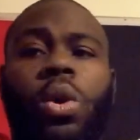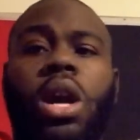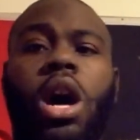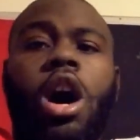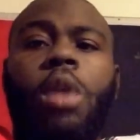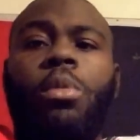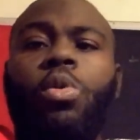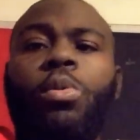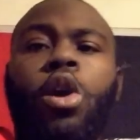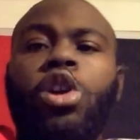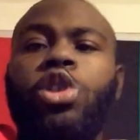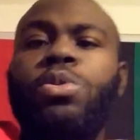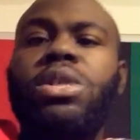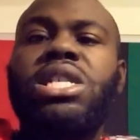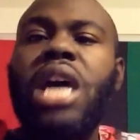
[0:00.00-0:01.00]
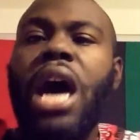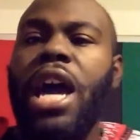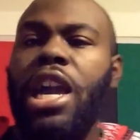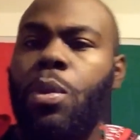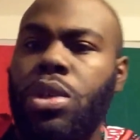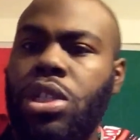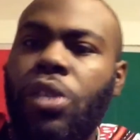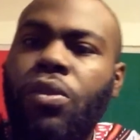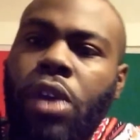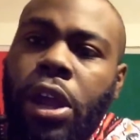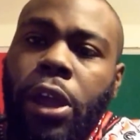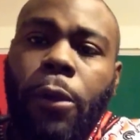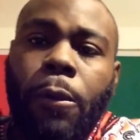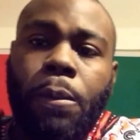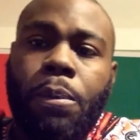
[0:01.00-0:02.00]
the Honorable Marcus Messiah was
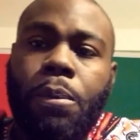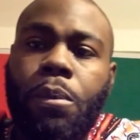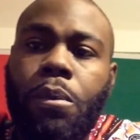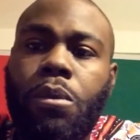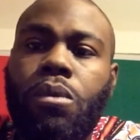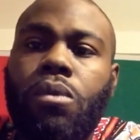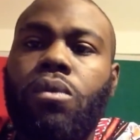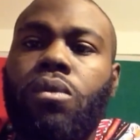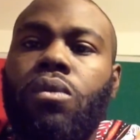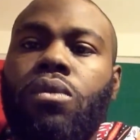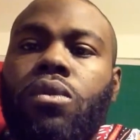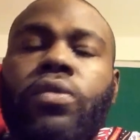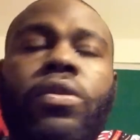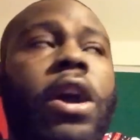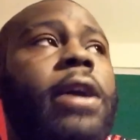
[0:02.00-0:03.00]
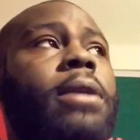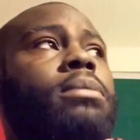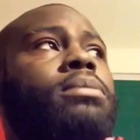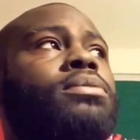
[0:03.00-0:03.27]
around. Right?